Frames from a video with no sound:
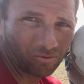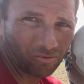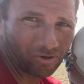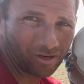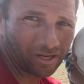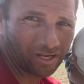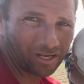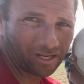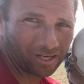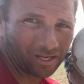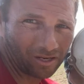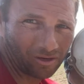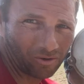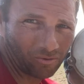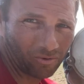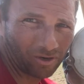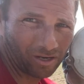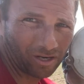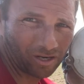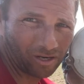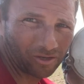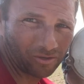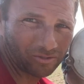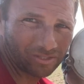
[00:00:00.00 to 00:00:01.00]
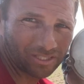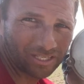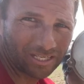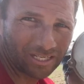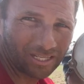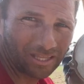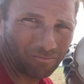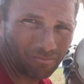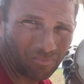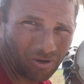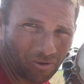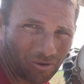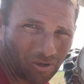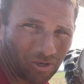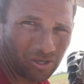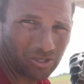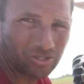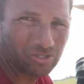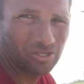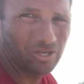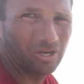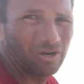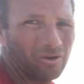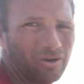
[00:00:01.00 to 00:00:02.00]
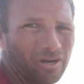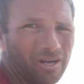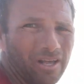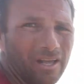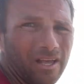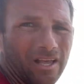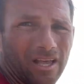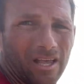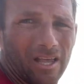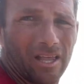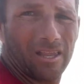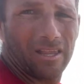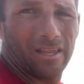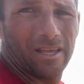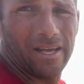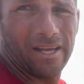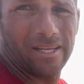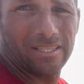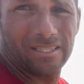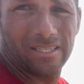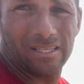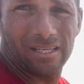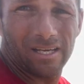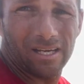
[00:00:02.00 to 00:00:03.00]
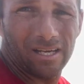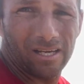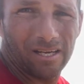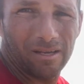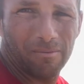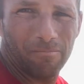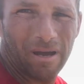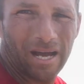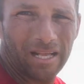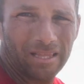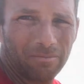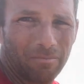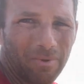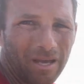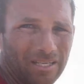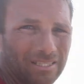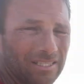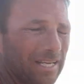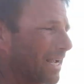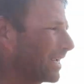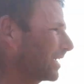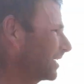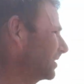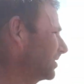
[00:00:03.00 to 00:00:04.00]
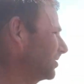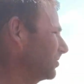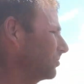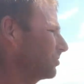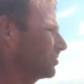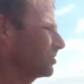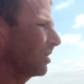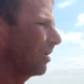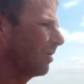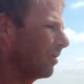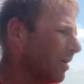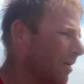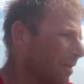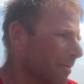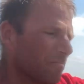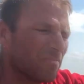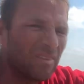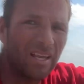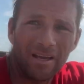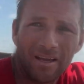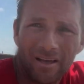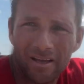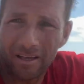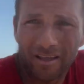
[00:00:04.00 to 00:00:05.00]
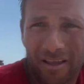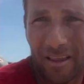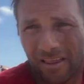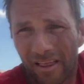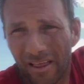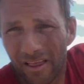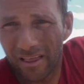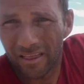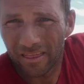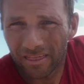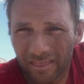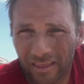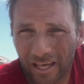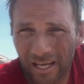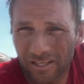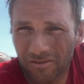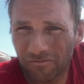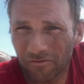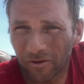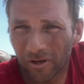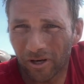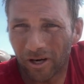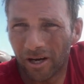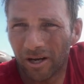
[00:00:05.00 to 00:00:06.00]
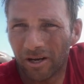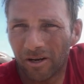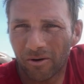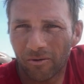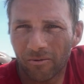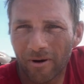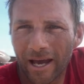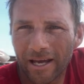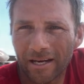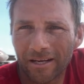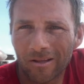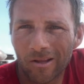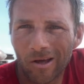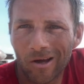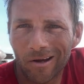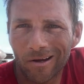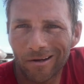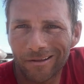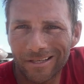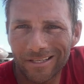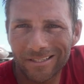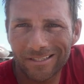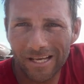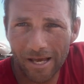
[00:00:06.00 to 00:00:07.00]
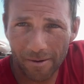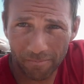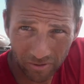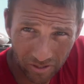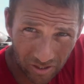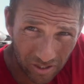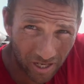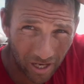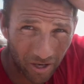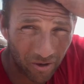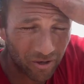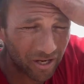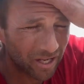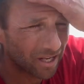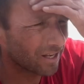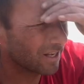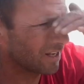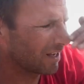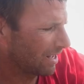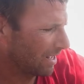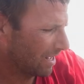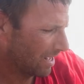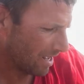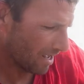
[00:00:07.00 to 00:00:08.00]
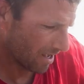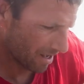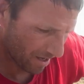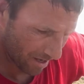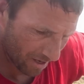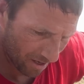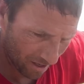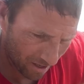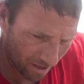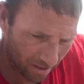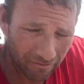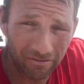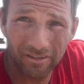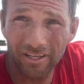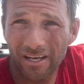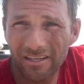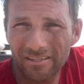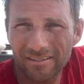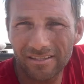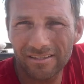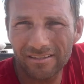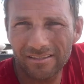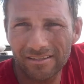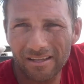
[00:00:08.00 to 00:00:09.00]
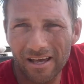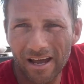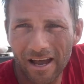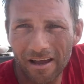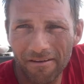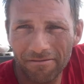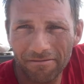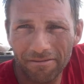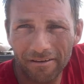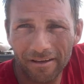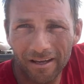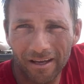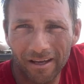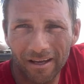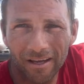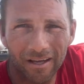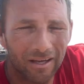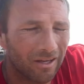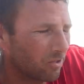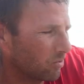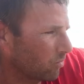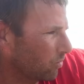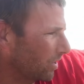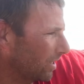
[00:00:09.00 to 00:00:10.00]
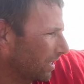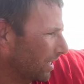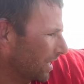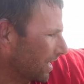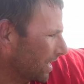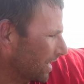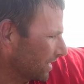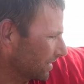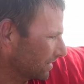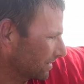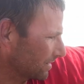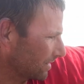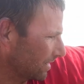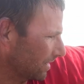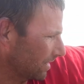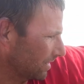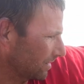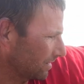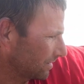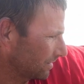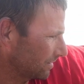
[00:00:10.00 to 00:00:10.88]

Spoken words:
right here where it goes into the motor. So that's about the best I can do. So thanks for riding along on this episode of Dustin's life. And we got us a